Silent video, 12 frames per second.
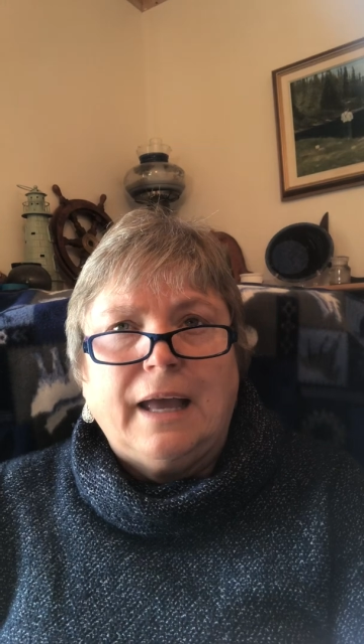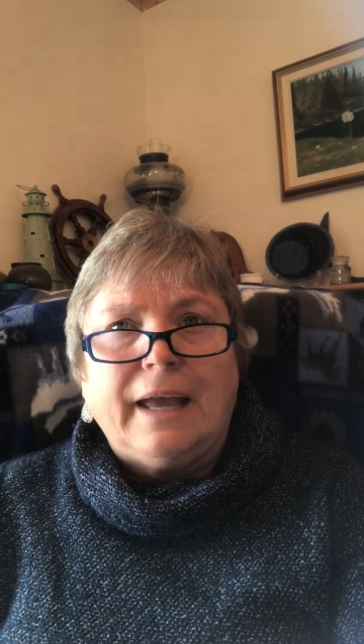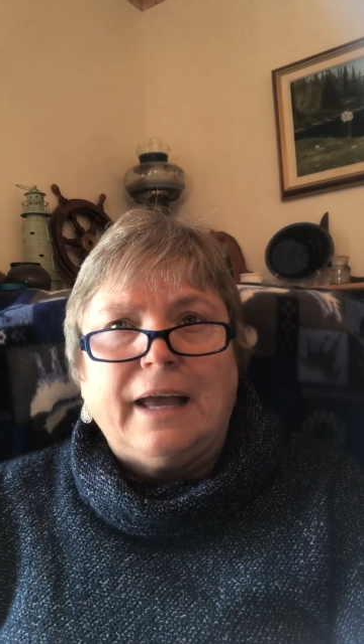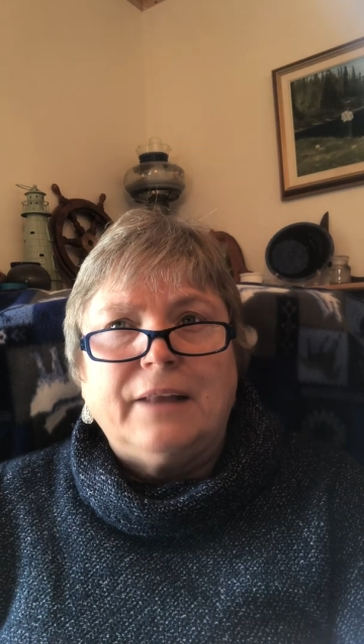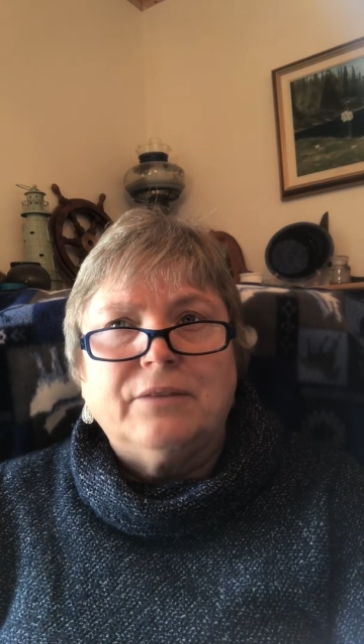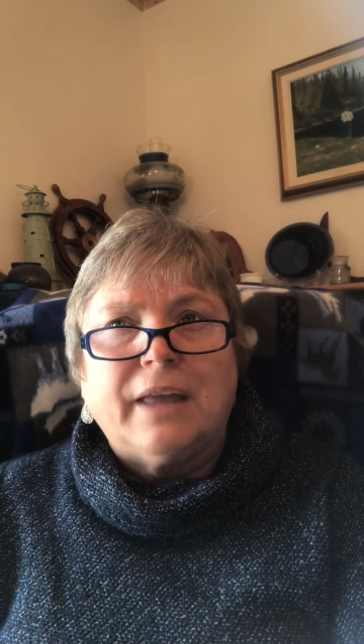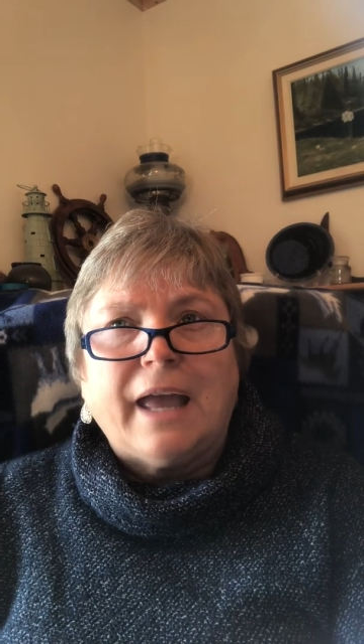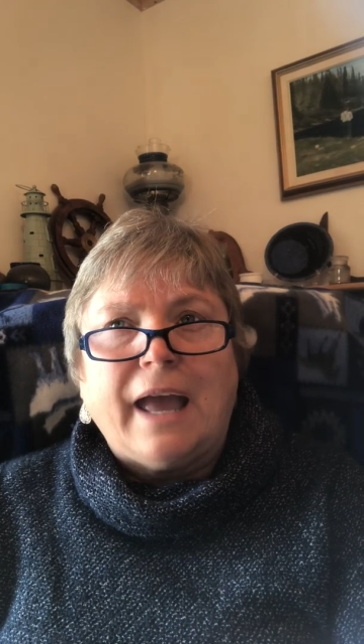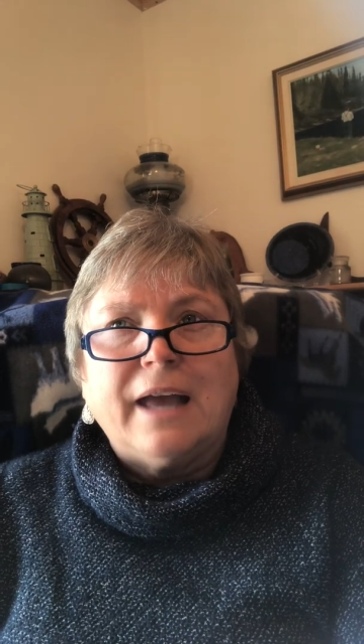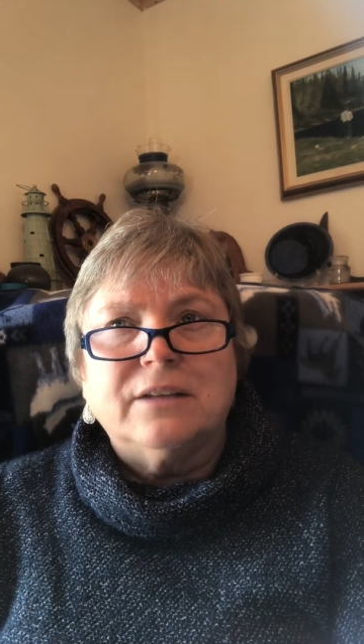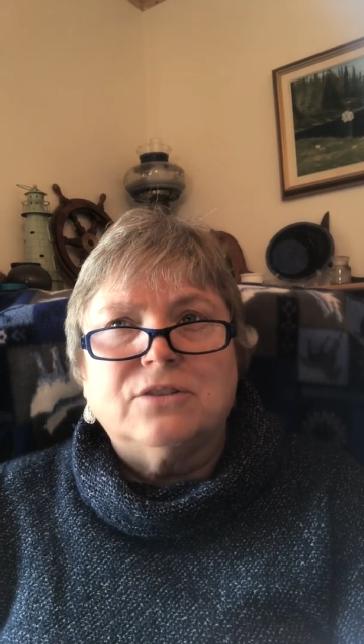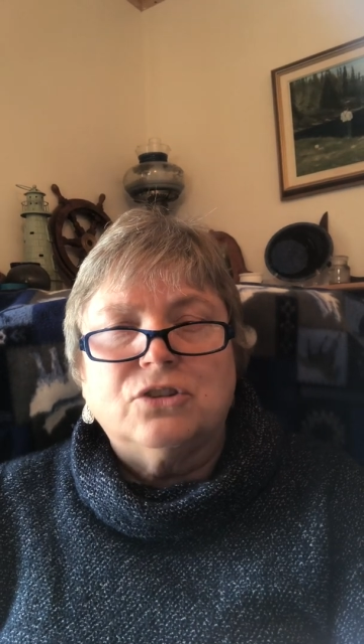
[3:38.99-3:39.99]
and they
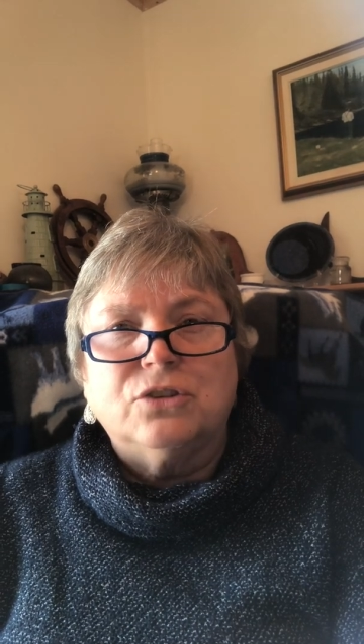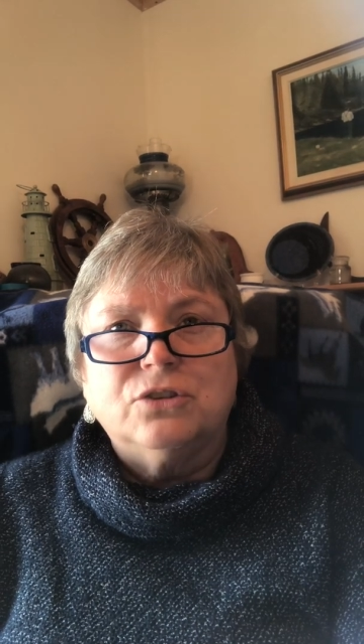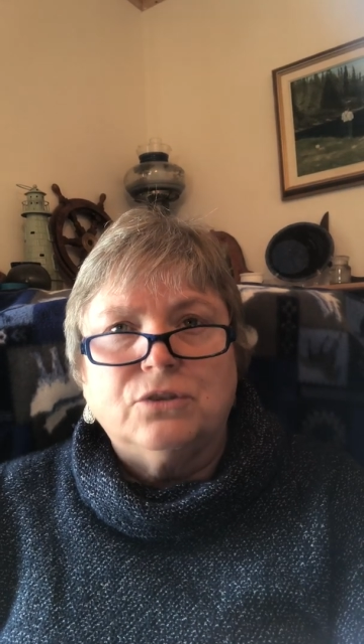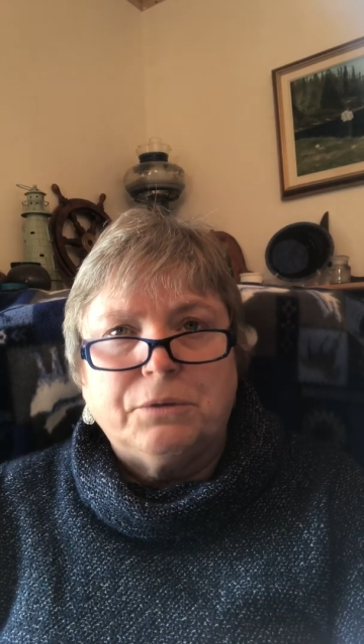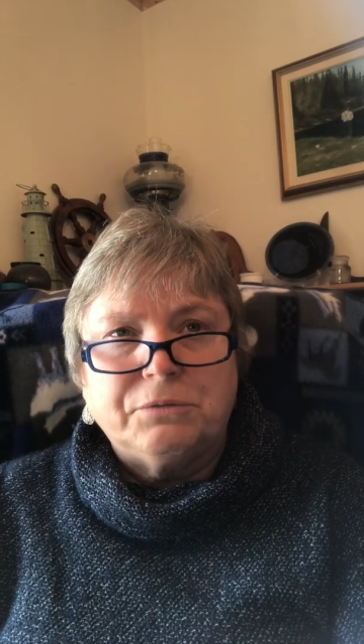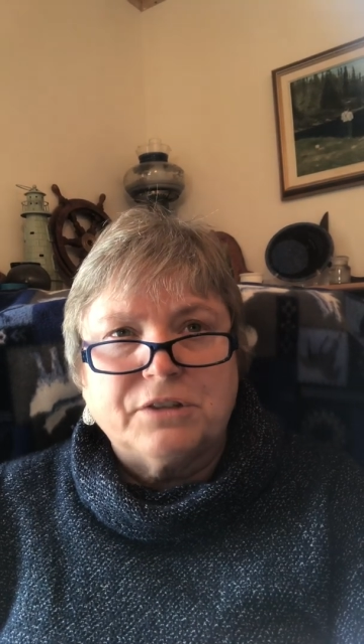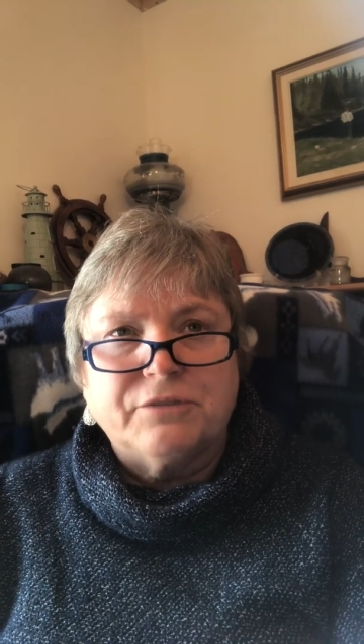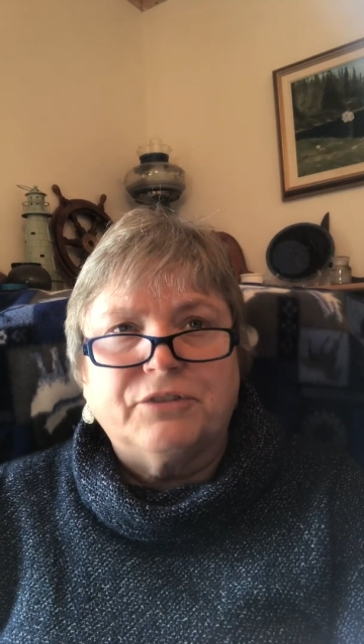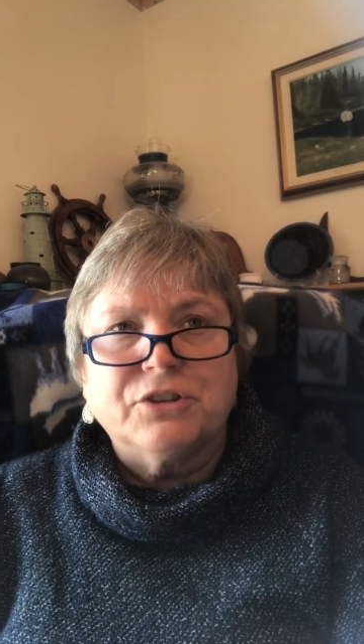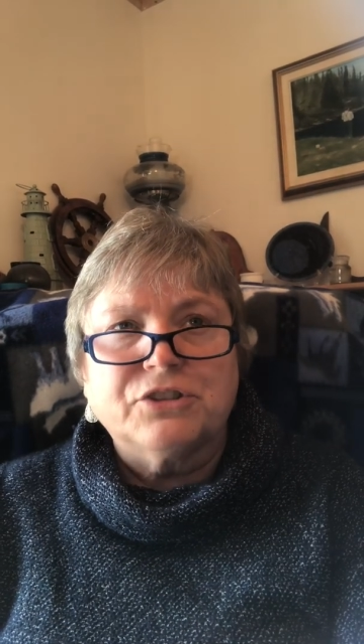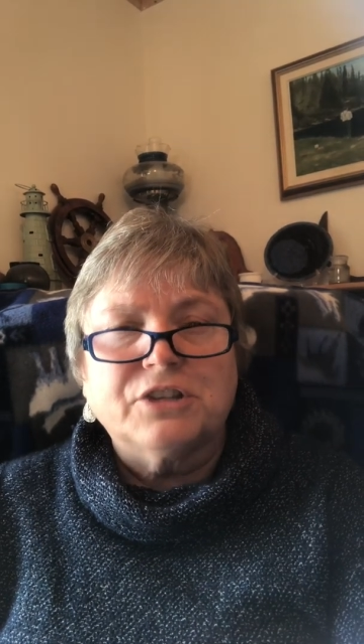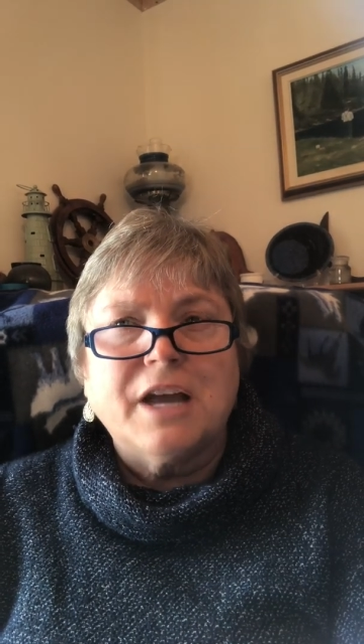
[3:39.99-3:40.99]
had to, it was the
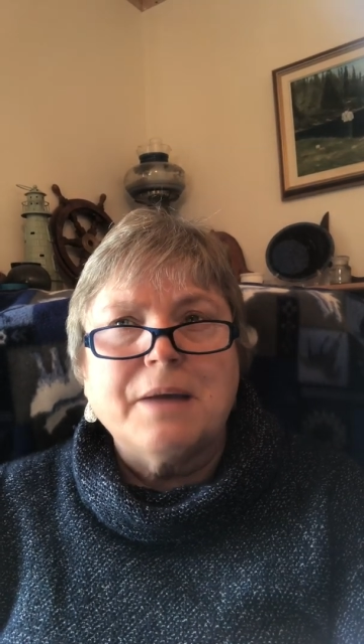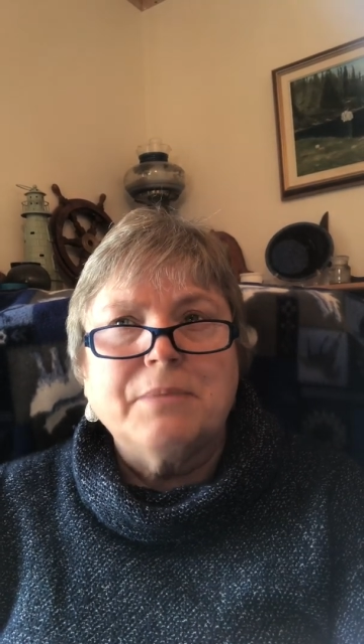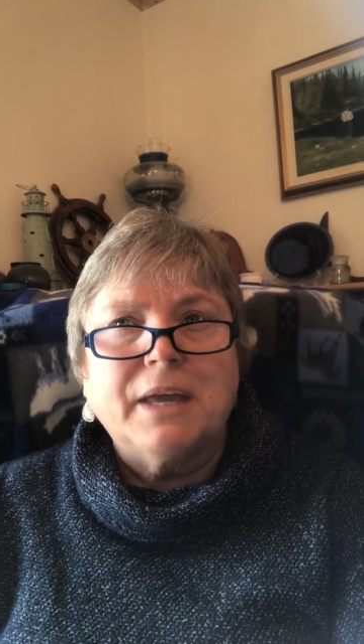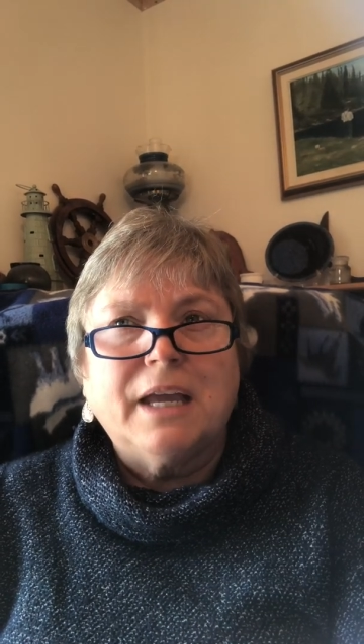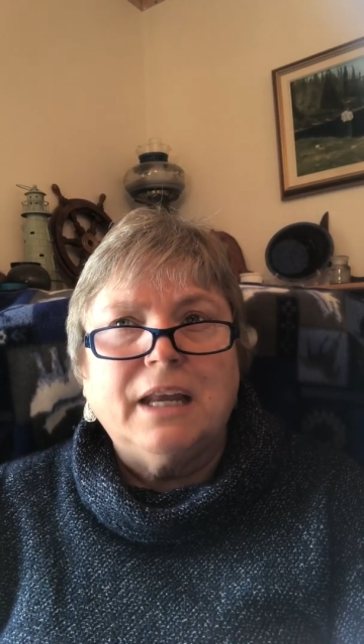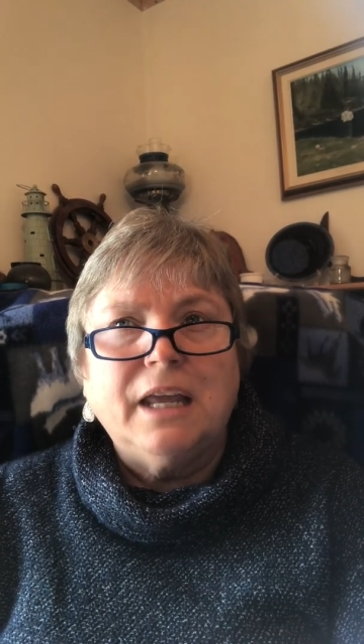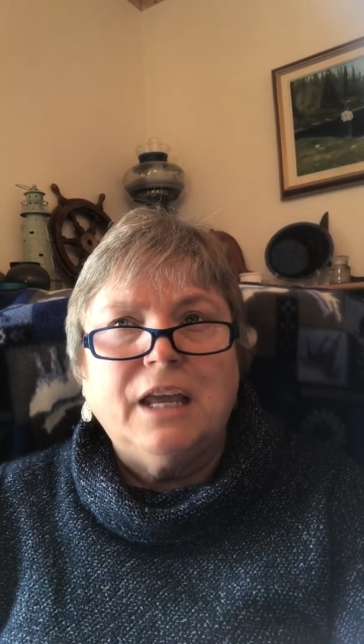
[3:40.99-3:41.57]
first time they could